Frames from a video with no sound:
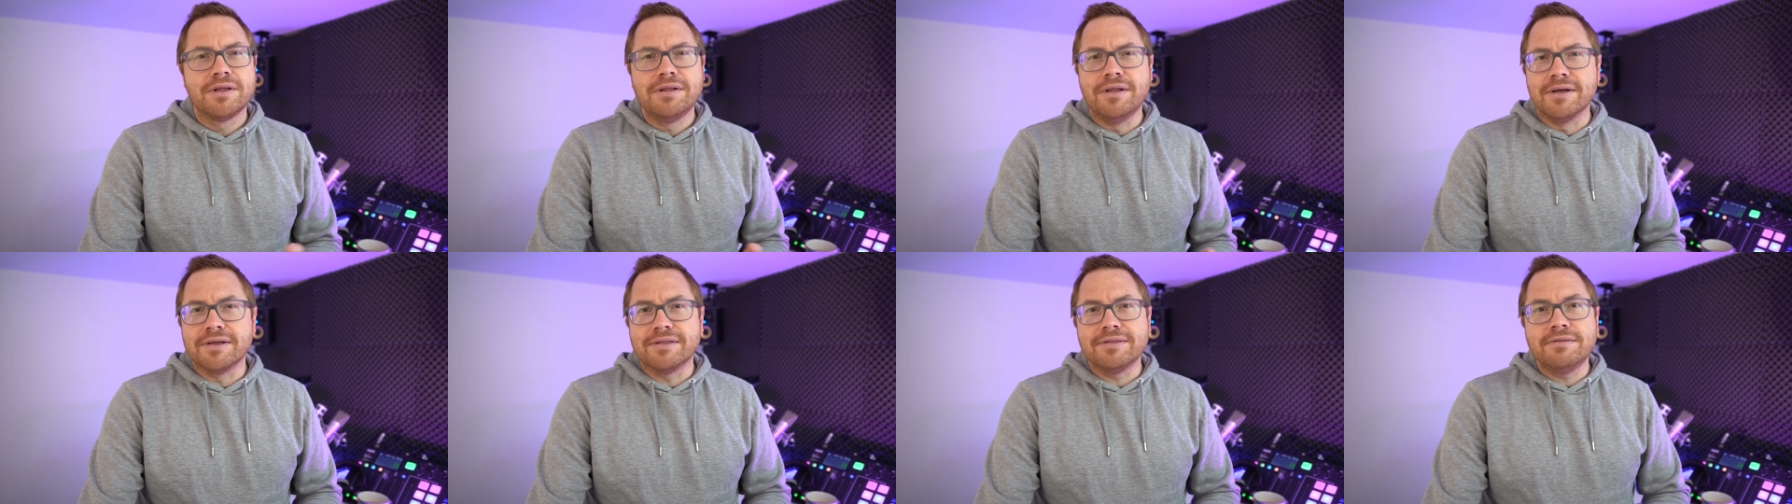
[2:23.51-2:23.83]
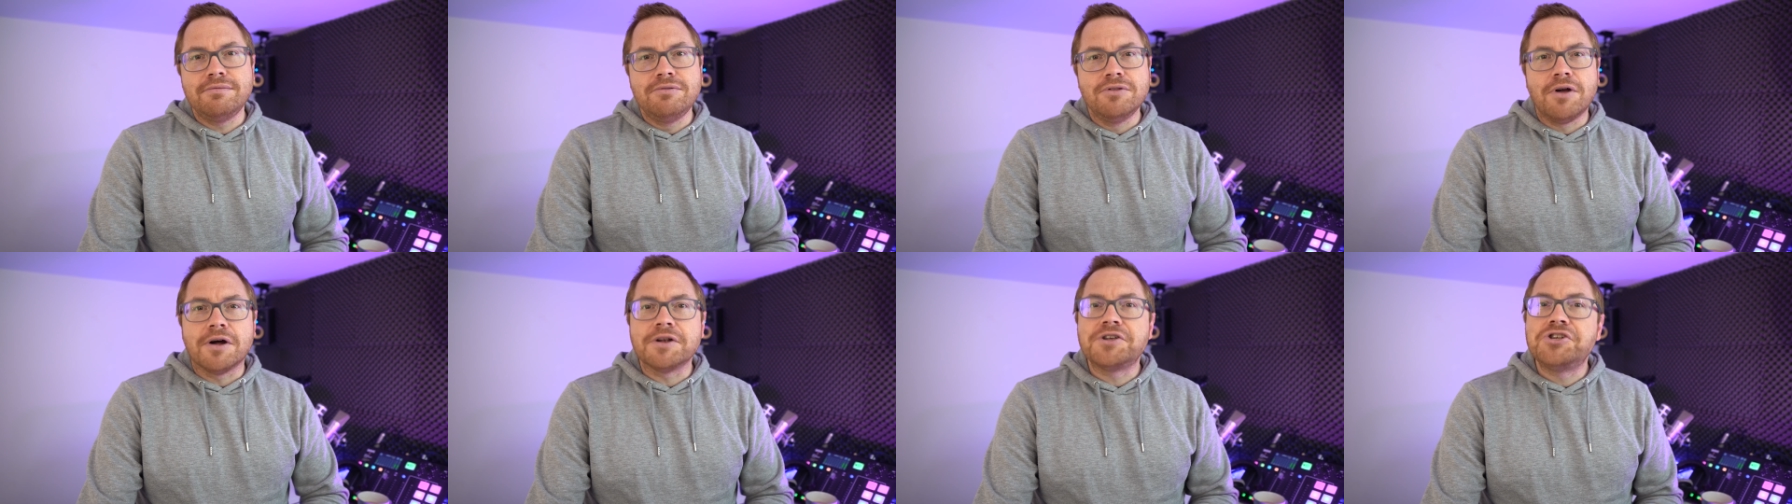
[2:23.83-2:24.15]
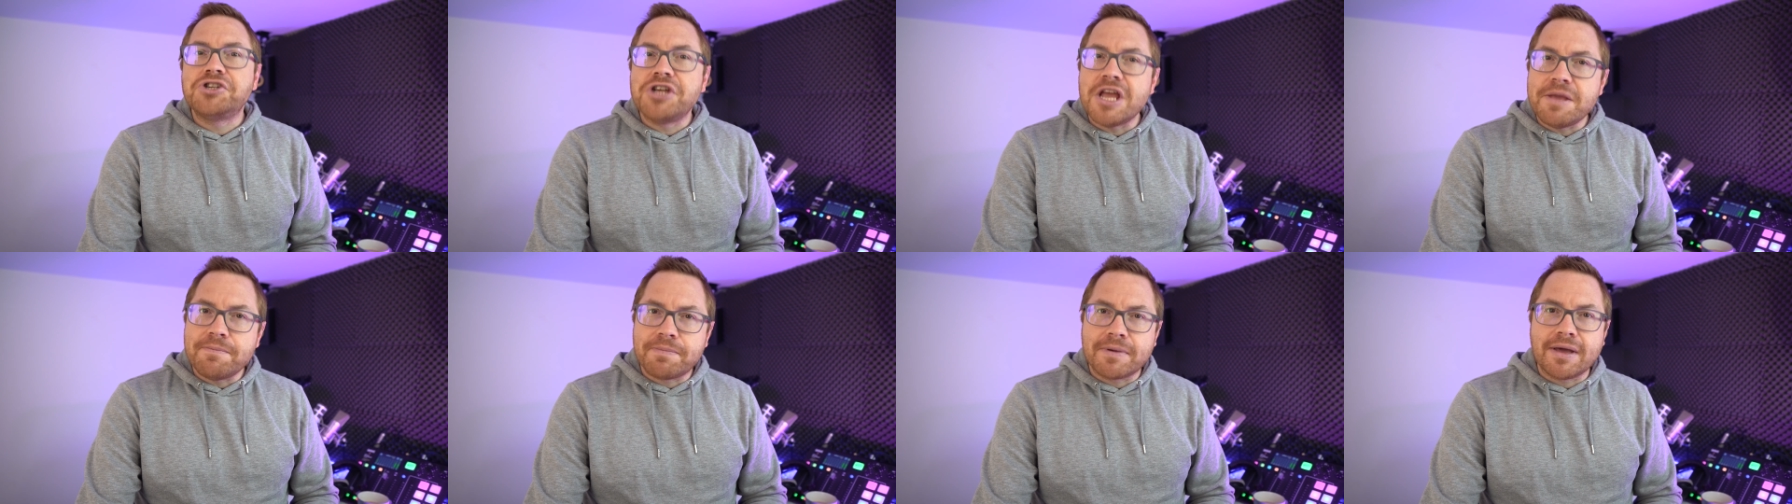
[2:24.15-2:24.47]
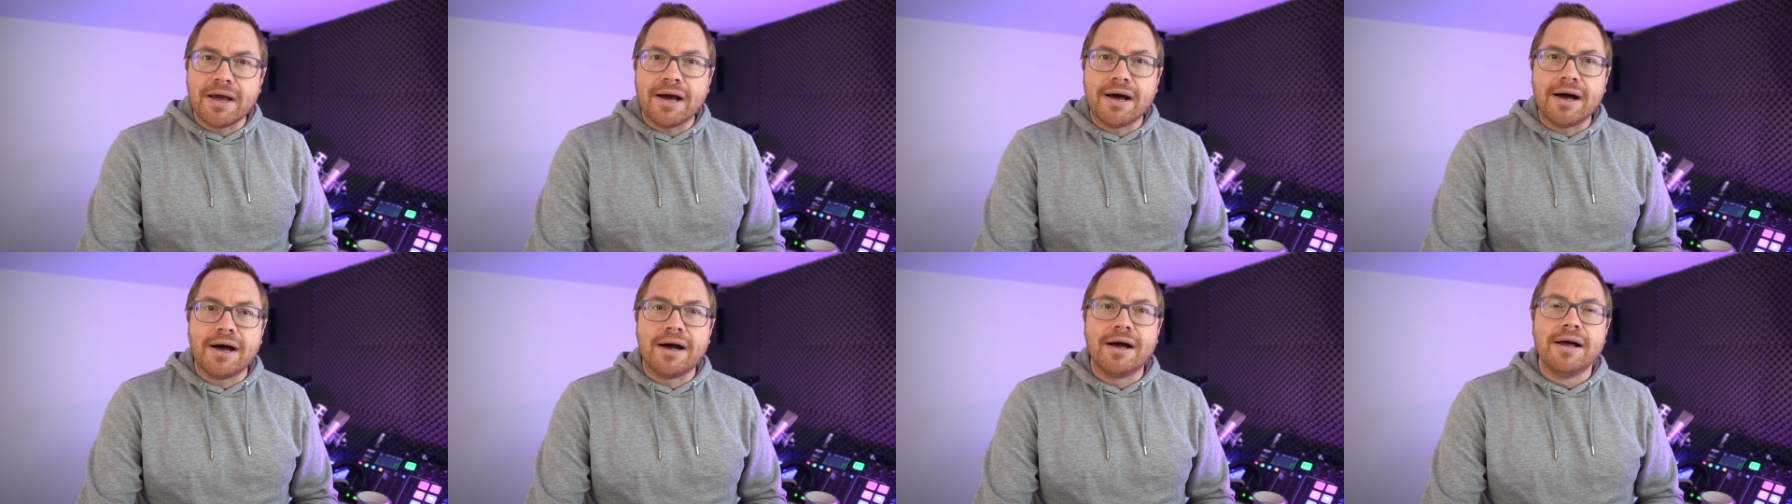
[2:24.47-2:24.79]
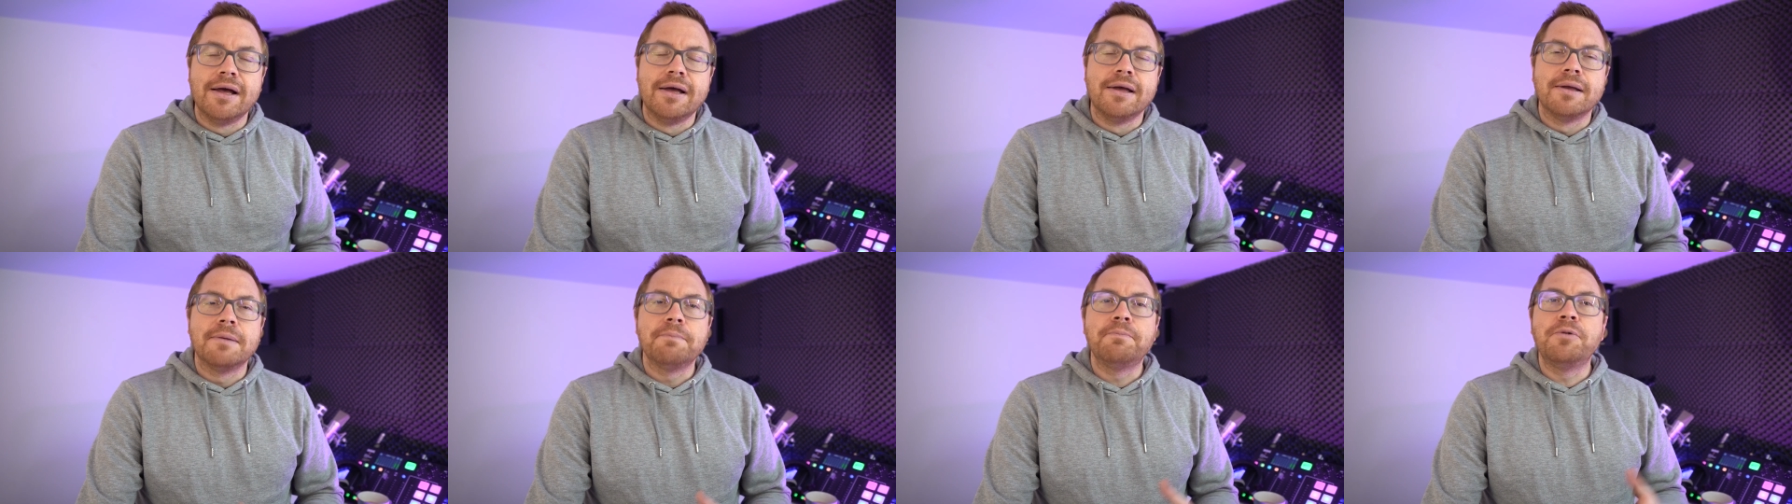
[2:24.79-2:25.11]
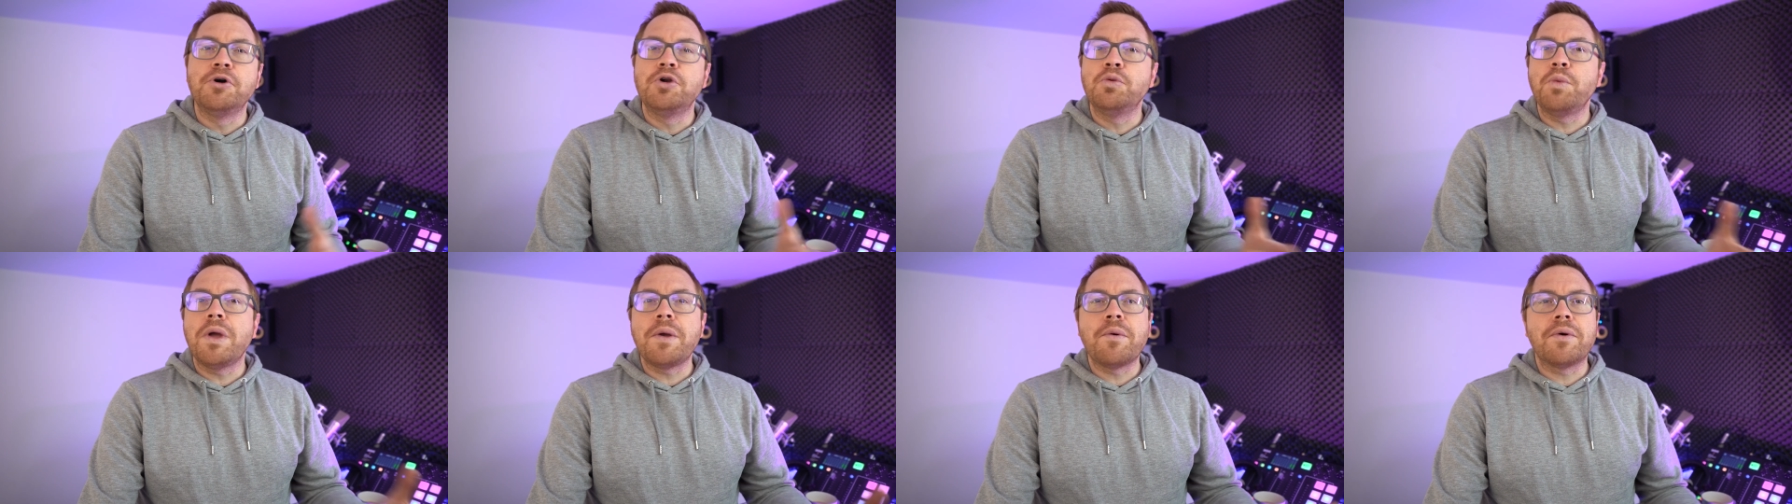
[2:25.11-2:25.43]
look, not a cheap car,
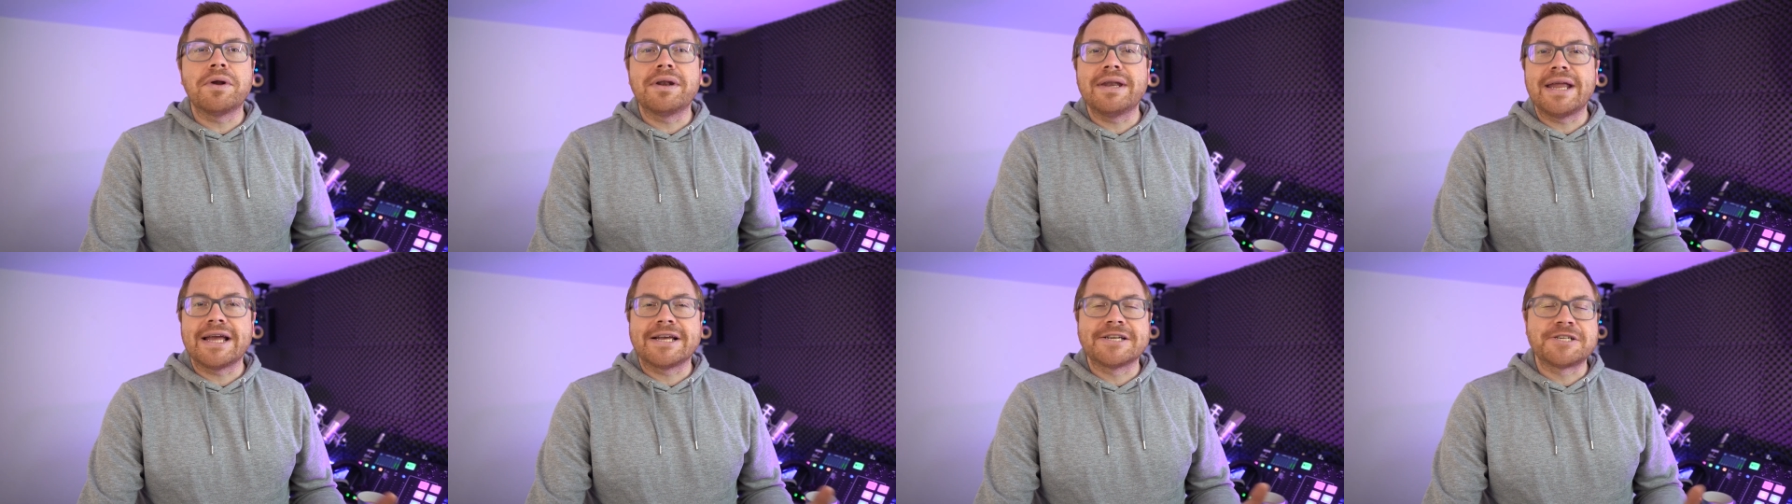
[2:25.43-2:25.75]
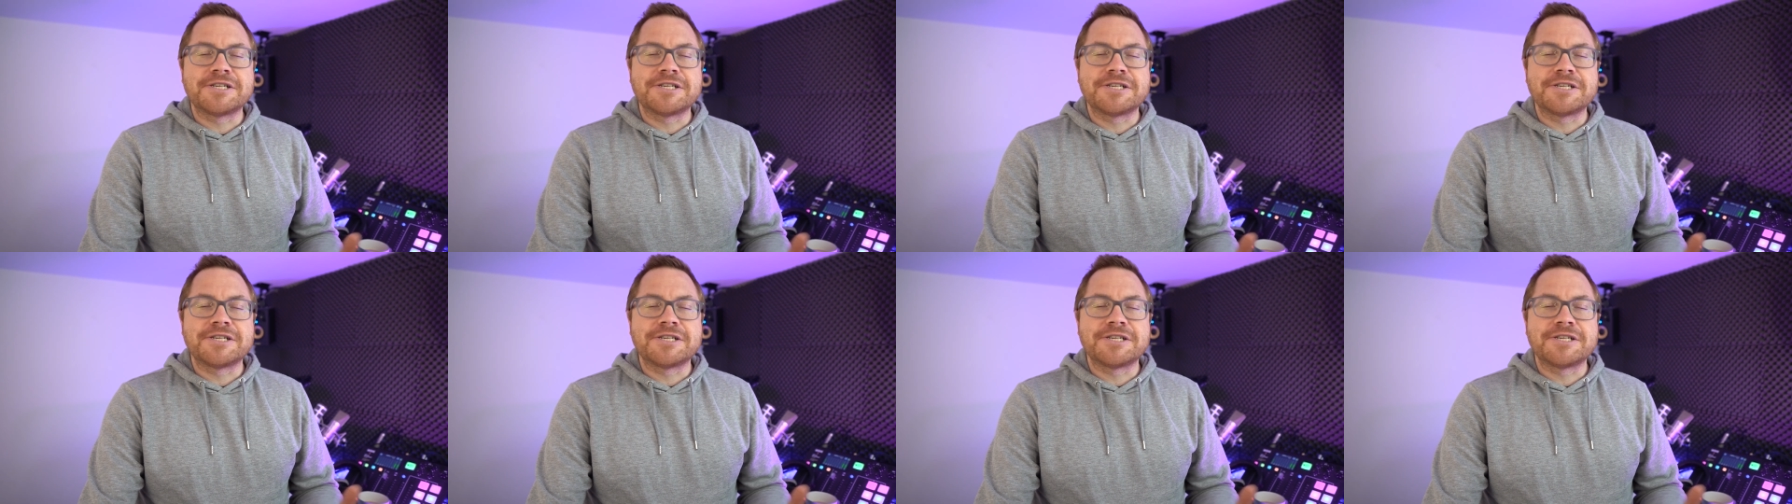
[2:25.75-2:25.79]
but we wouldn't